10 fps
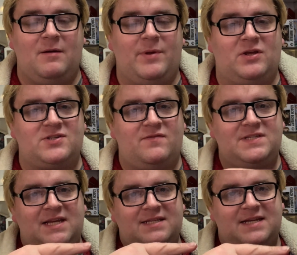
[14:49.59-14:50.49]
Because
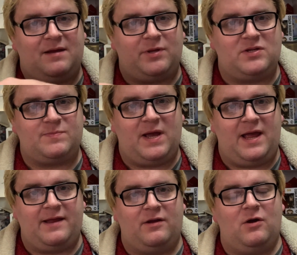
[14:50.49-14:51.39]
obviously, as time goes
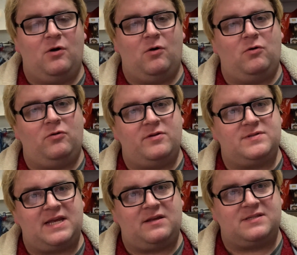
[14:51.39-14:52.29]
by, all those
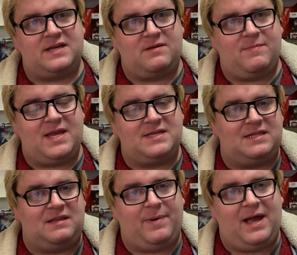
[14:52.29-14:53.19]
sales that you made
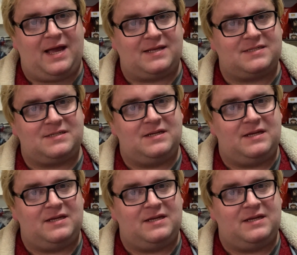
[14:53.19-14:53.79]
in the past